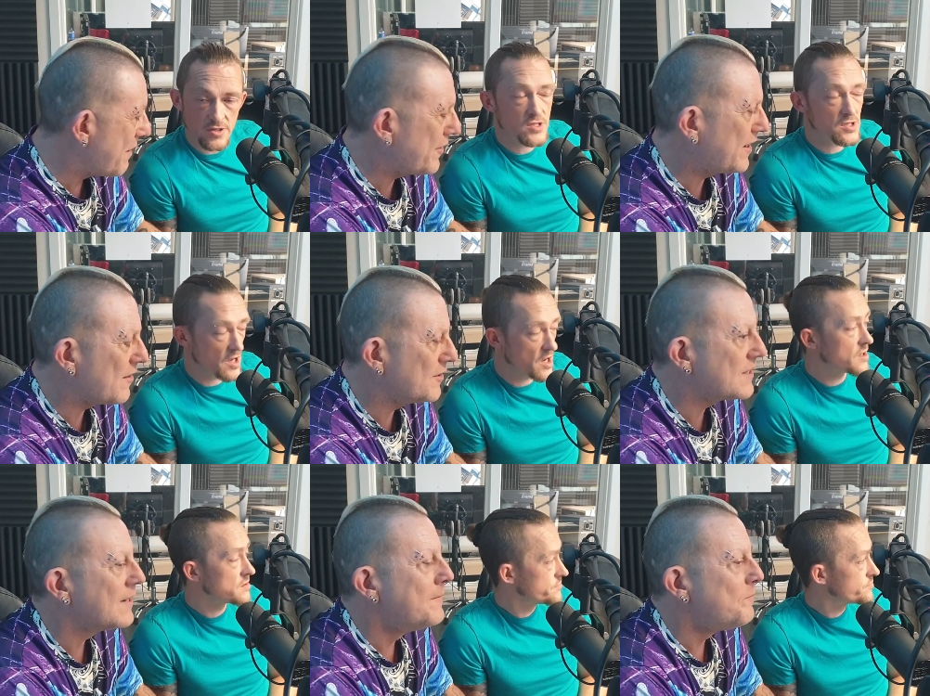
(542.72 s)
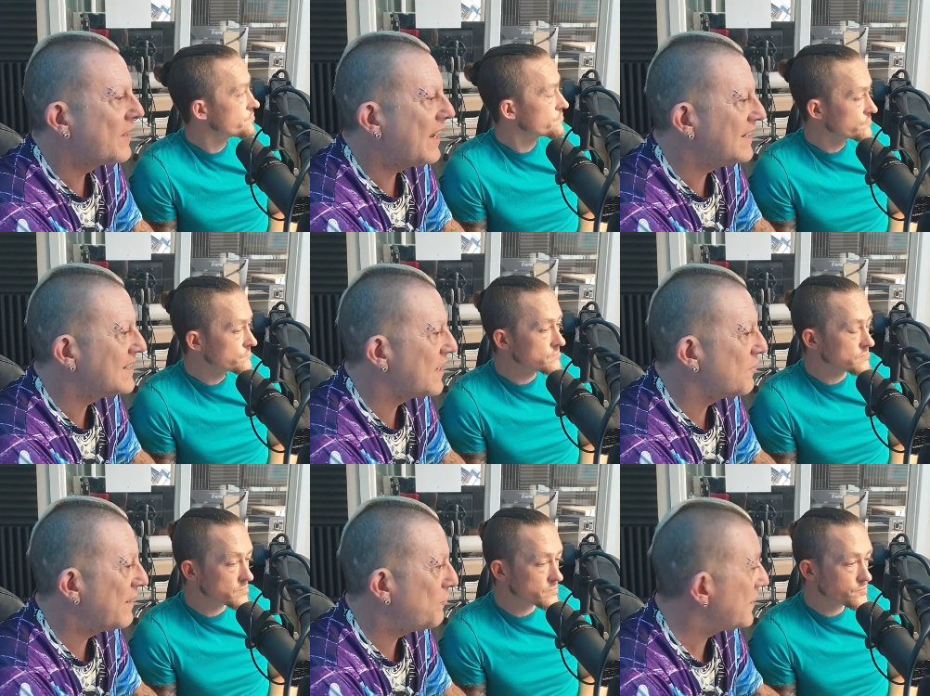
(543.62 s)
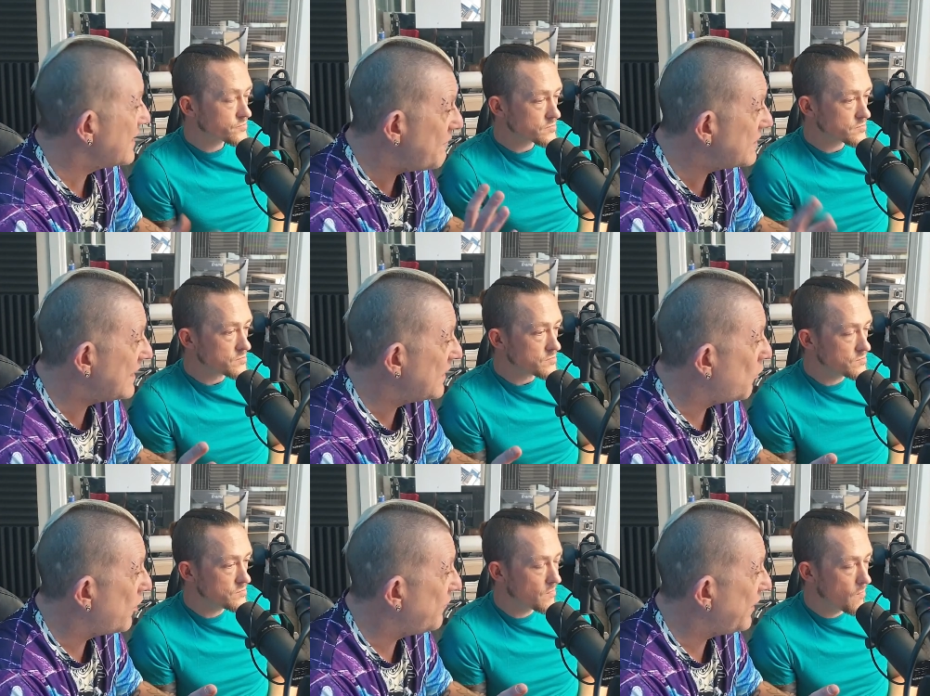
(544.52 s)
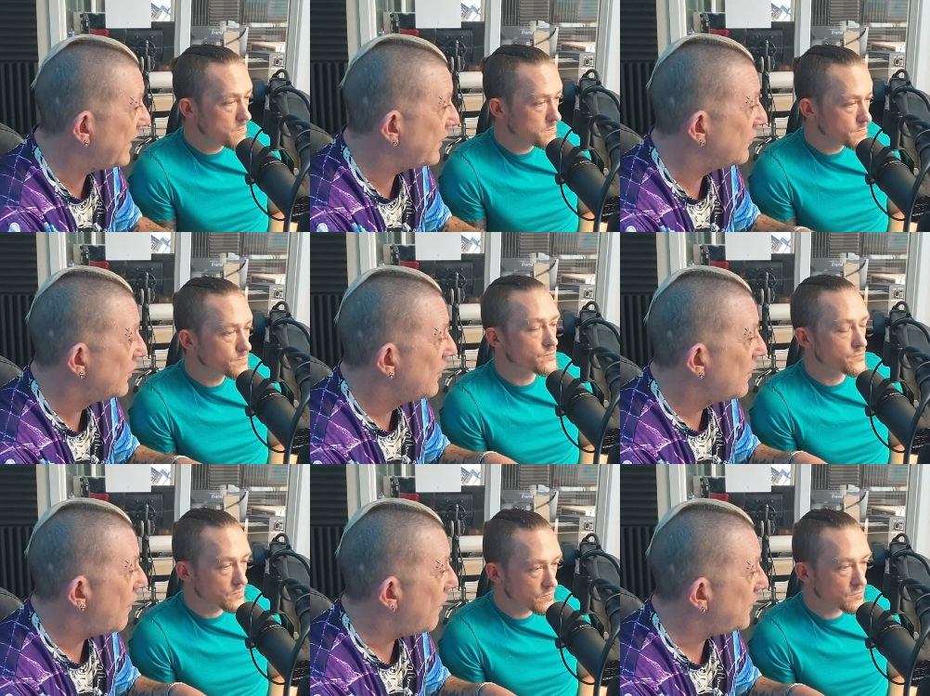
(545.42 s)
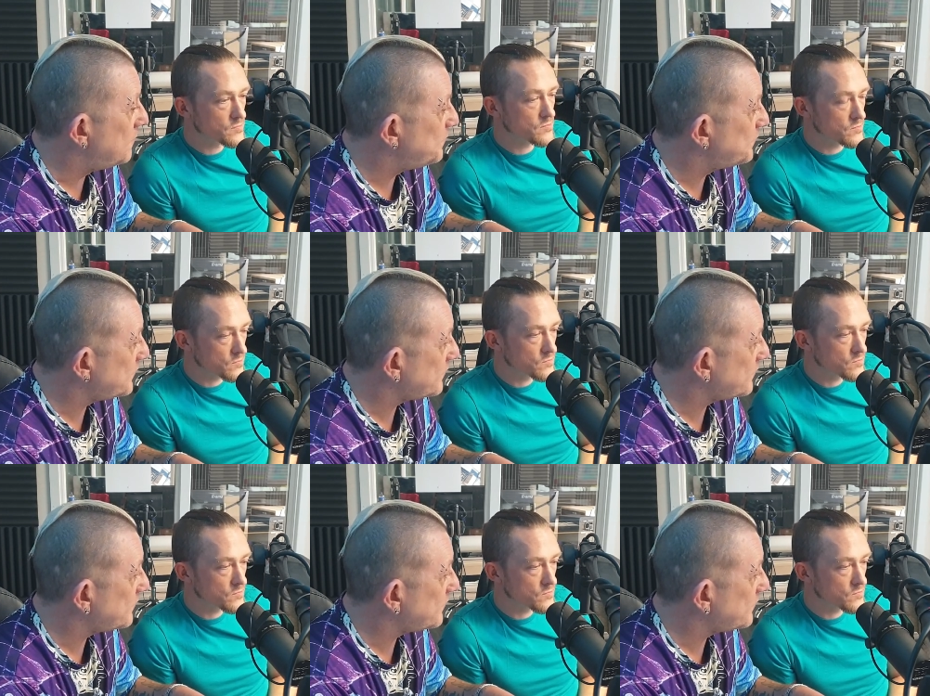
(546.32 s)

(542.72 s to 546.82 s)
Speaker 1: Marcos yeah. mm. in Tenerife. We'd never seen the word vegan, um,